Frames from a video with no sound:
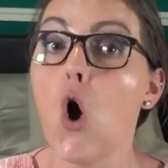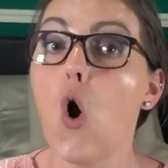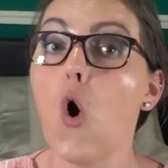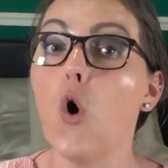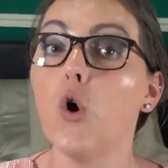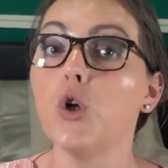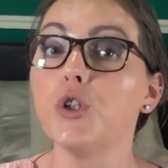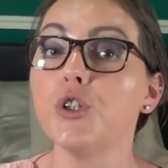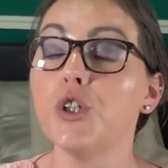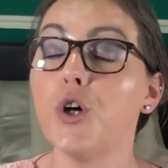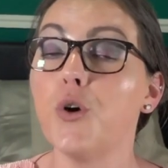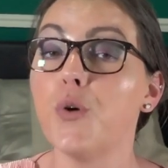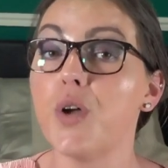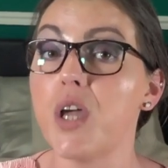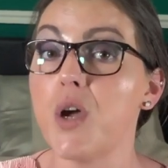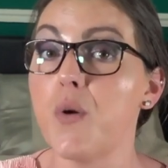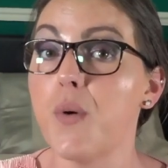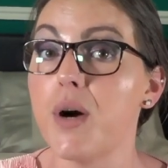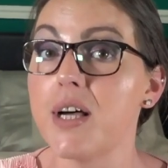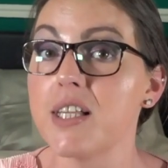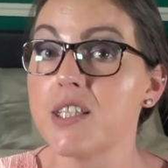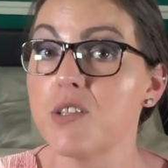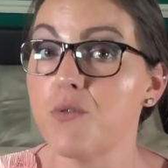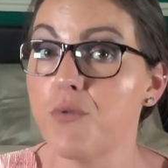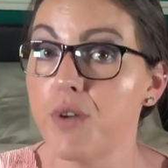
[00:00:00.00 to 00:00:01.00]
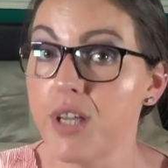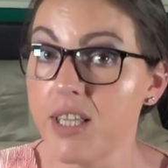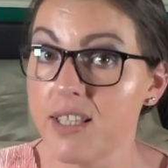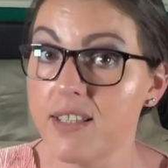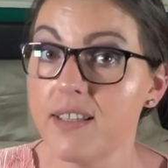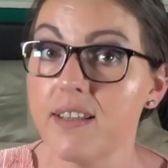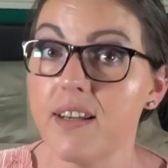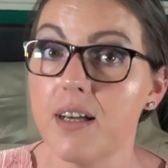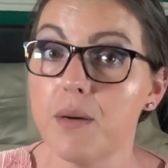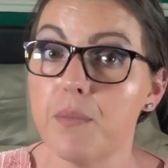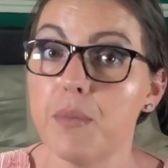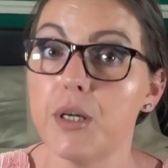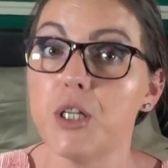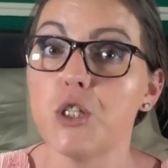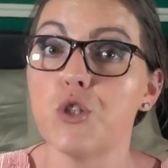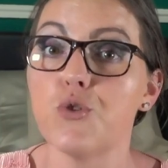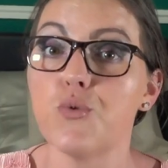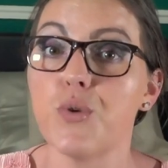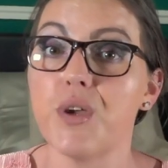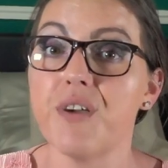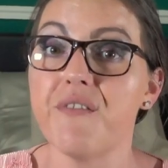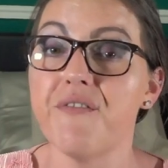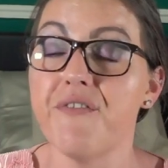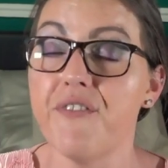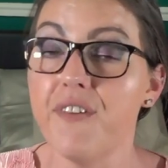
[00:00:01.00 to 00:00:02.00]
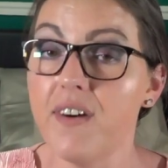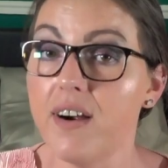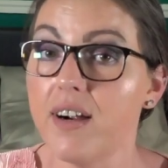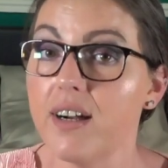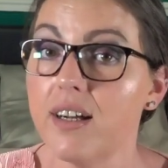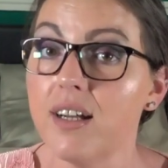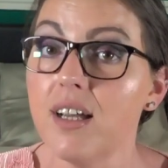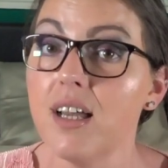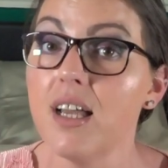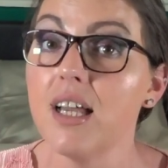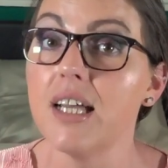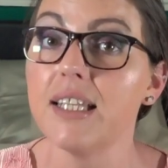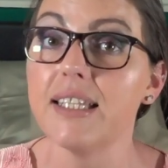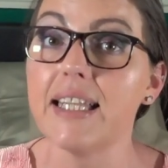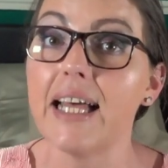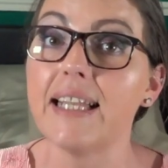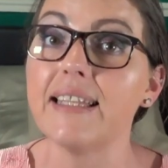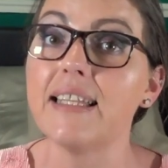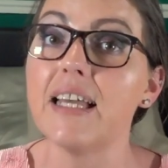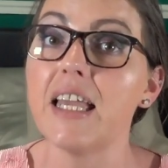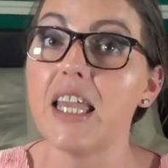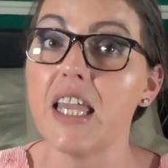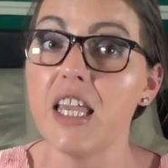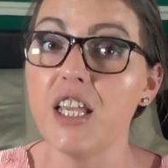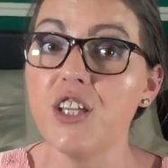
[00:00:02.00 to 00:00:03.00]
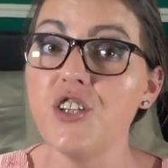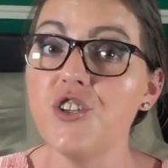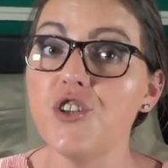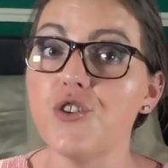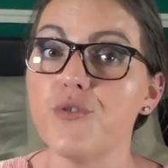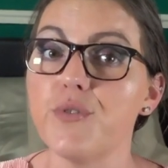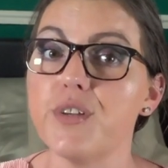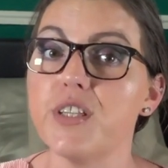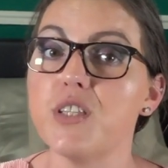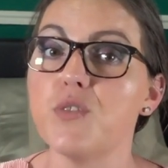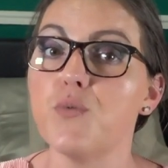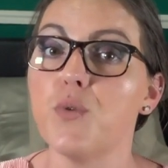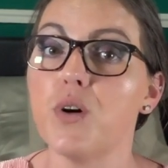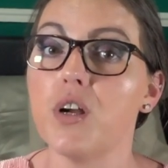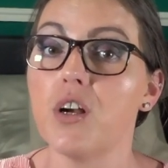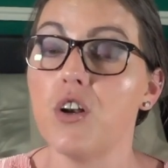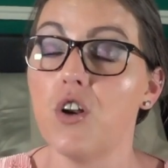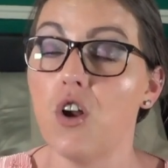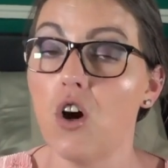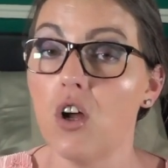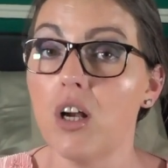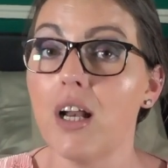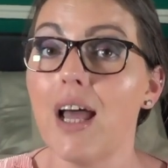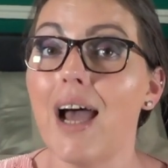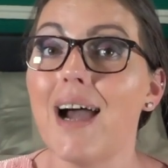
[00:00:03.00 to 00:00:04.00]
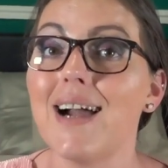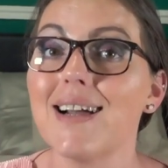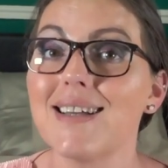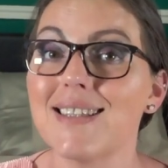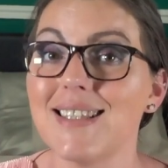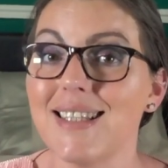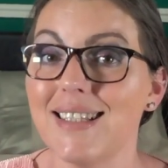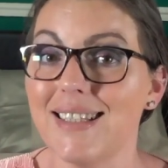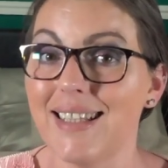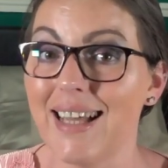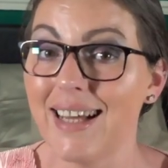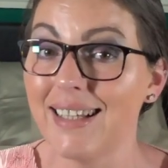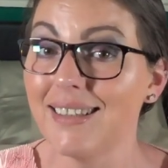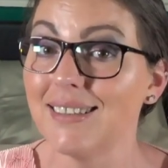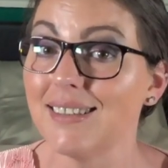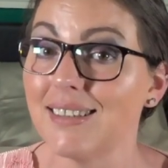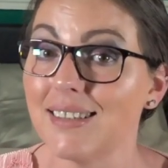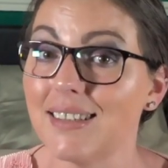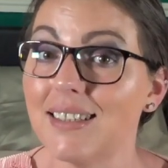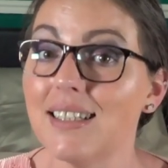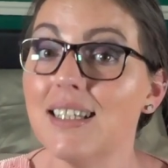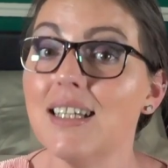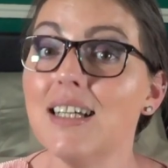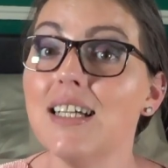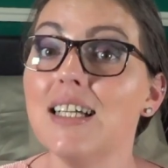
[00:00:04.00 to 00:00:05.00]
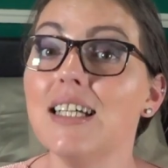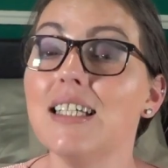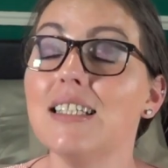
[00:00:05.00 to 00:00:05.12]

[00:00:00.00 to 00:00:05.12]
Although it was reasonable to infer that the injuries were non-accidental,